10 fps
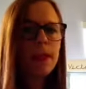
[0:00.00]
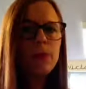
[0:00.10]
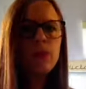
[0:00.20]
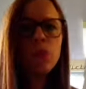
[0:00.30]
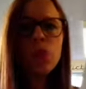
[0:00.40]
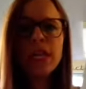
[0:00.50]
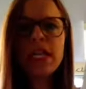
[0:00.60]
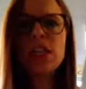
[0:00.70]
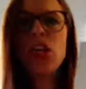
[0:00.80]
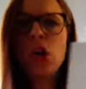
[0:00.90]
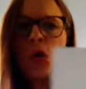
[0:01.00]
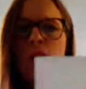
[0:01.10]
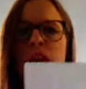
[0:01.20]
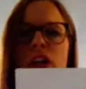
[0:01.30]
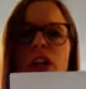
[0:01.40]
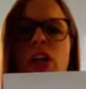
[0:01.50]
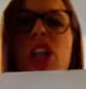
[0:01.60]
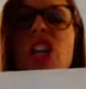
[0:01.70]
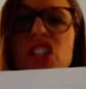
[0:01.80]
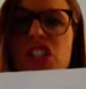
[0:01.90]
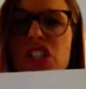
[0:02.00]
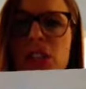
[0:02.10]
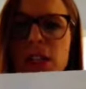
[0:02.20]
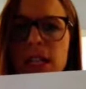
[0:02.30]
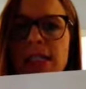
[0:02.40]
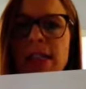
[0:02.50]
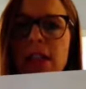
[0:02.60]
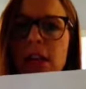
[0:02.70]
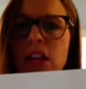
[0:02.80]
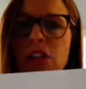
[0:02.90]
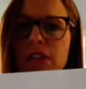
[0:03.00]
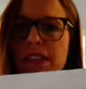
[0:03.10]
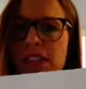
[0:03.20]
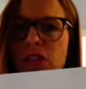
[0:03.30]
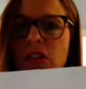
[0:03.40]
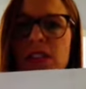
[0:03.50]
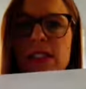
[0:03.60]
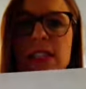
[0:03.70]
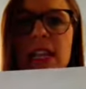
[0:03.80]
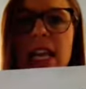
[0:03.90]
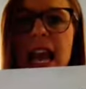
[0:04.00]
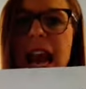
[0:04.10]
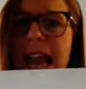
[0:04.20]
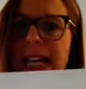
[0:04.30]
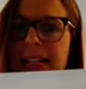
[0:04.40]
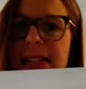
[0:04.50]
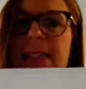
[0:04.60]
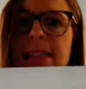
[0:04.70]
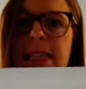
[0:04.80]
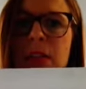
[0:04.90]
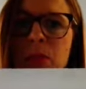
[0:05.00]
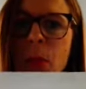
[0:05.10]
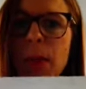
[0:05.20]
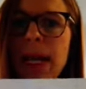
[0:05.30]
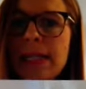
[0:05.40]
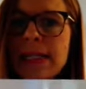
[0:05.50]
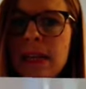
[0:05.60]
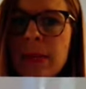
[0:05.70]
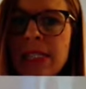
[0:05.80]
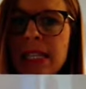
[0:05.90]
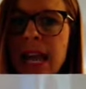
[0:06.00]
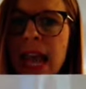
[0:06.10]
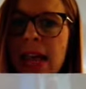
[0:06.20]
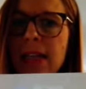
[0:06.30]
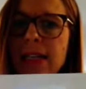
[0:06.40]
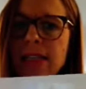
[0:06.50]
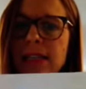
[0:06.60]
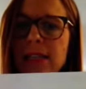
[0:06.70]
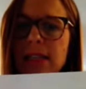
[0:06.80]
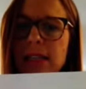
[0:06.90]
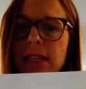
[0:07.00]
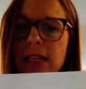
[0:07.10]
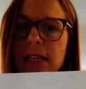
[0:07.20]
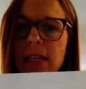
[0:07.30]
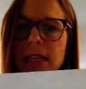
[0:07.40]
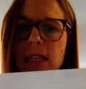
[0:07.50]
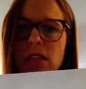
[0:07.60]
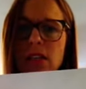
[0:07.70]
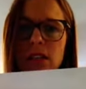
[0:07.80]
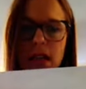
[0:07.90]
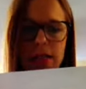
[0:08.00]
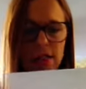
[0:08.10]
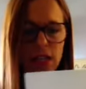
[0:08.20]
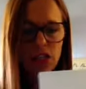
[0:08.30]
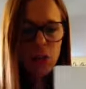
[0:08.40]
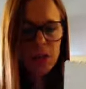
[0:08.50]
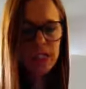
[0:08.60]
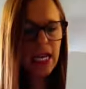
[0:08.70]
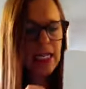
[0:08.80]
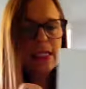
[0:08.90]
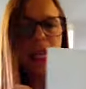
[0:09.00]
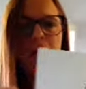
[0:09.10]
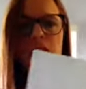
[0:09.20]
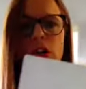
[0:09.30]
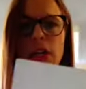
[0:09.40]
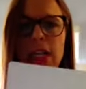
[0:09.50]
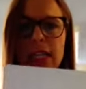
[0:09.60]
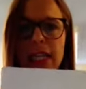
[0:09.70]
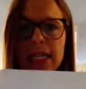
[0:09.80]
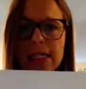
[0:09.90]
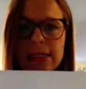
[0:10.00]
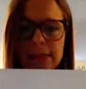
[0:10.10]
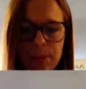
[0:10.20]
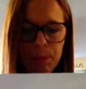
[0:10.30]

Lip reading: but we know the x is a crisscross, it's a x, isn't it? The proper letter name is an x. So that's our job today, is to have a look at these,